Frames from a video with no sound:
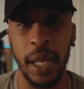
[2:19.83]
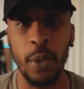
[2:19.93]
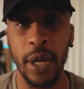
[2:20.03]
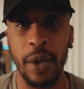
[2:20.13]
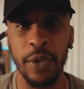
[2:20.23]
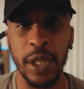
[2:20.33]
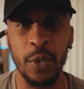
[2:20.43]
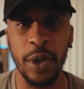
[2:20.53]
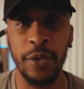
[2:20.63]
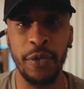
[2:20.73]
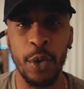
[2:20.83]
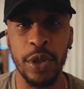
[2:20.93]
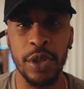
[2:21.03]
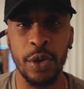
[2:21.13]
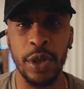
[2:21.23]
what I really want to
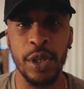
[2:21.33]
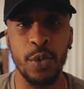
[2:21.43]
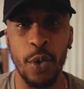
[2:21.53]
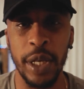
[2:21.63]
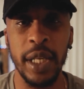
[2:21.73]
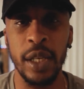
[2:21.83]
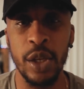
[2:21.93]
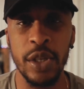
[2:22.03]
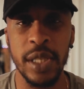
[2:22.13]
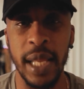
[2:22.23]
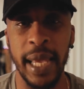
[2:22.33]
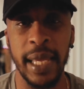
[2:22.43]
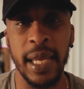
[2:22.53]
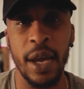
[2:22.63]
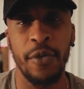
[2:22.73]
focus on is what it looks
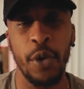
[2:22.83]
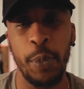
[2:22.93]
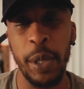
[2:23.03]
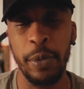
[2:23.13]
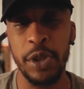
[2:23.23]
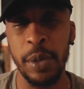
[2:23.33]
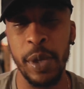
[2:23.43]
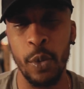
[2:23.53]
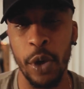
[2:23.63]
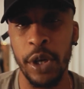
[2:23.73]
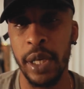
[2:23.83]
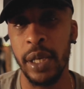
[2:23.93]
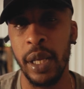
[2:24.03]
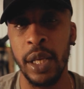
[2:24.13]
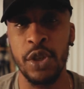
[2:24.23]
like for people to be
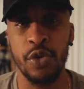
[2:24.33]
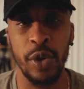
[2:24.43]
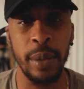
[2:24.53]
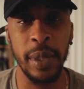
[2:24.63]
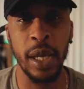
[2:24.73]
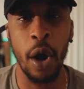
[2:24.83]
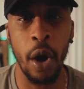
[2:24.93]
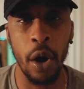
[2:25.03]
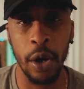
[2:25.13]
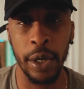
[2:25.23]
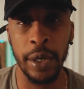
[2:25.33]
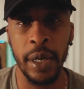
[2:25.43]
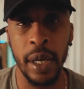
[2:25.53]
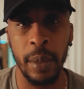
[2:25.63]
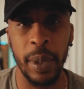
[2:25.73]
working extremely hard,
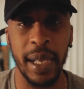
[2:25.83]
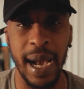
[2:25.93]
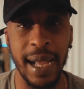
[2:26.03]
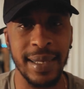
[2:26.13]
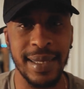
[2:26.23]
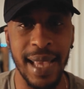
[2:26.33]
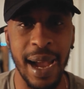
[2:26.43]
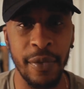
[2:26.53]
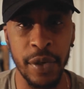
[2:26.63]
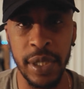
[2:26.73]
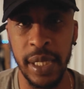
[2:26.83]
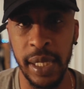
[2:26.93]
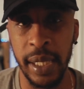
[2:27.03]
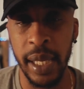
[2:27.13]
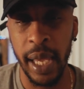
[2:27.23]
but God's
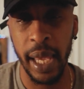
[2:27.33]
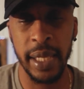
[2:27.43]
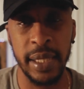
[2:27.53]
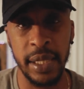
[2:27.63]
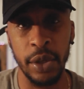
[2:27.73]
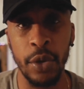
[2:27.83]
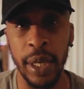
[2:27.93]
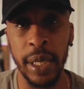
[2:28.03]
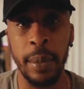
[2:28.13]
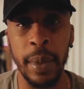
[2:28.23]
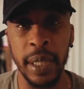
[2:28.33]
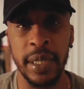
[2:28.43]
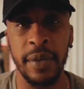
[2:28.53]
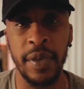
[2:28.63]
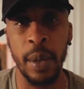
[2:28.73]
sovereignty is still in the
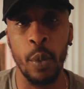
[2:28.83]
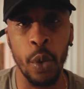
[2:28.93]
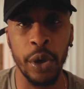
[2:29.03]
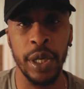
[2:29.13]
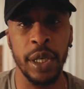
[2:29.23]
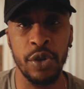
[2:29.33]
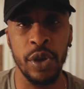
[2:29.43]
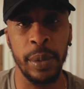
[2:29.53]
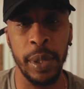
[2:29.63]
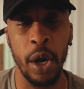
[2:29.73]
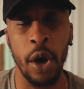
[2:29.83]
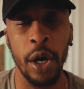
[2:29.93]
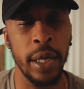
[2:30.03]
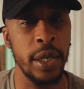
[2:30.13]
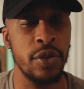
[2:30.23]
midst of them working extremely
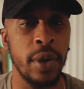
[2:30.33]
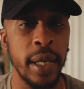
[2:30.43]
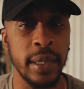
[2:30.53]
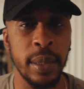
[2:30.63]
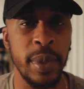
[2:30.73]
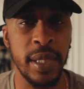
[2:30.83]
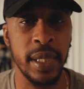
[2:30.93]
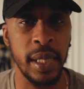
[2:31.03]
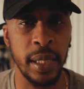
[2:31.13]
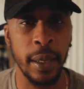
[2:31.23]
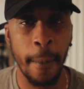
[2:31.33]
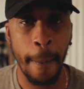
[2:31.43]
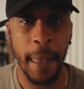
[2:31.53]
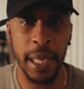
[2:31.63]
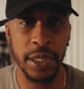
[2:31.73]
hard and trying to be seen.
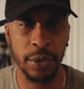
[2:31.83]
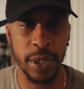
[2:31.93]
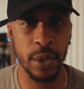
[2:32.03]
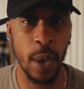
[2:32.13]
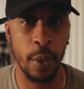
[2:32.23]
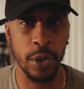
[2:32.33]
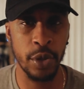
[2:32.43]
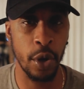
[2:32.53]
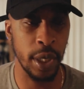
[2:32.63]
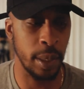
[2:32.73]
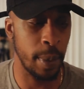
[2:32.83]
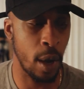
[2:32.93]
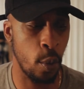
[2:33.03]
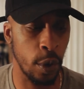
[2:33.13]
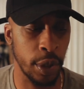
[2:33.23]
Hence the reason why we're talking
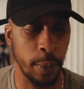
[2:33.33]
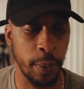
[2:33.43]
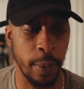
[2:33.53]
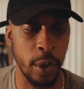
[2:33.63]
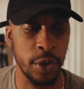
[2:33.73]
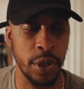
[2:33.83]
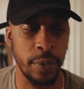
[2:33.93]
about work and promotion,